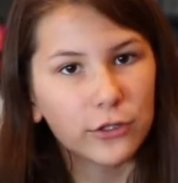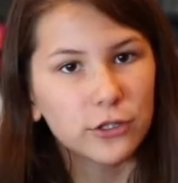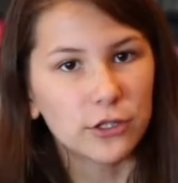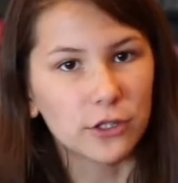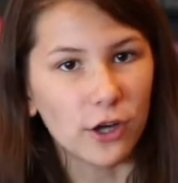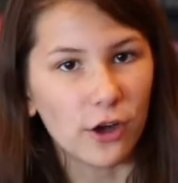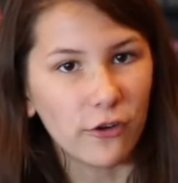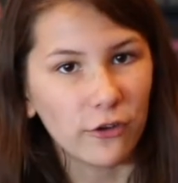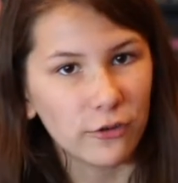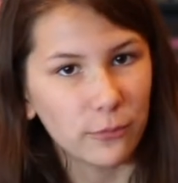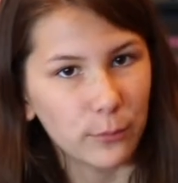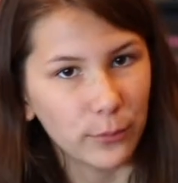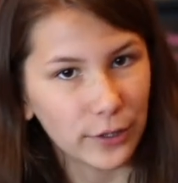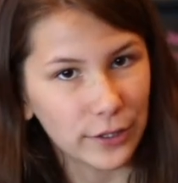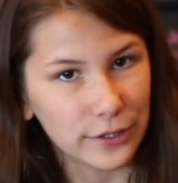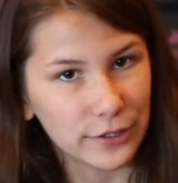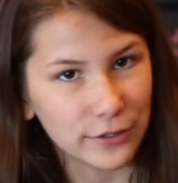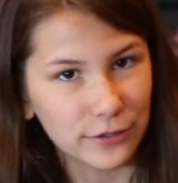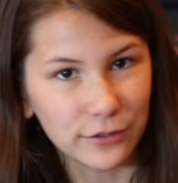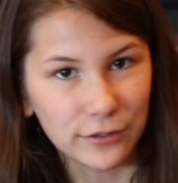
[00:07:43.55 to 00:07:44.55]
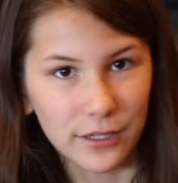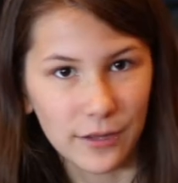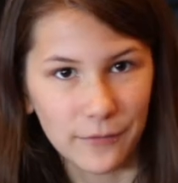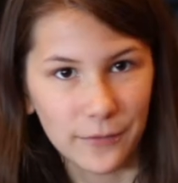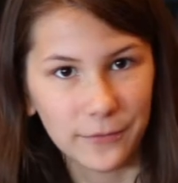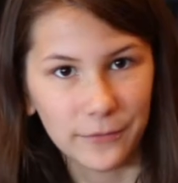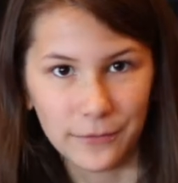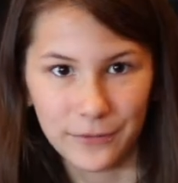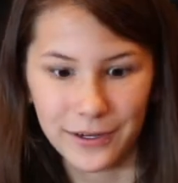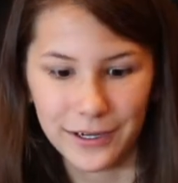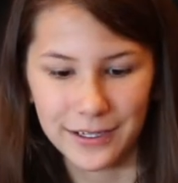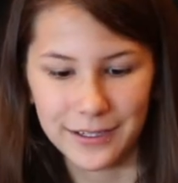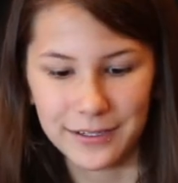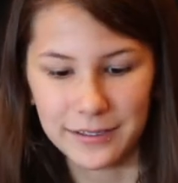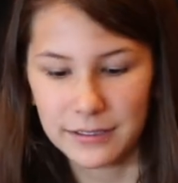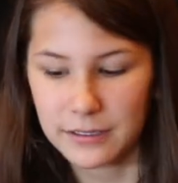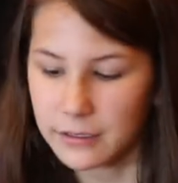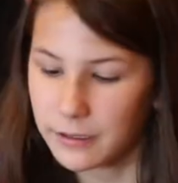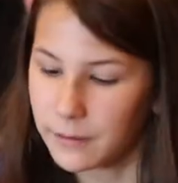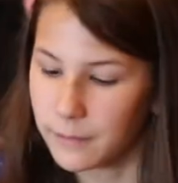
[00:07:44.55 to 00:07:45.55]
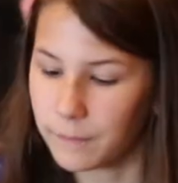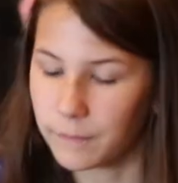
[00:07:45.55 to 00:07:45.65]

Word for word: soft pretzel loving friends.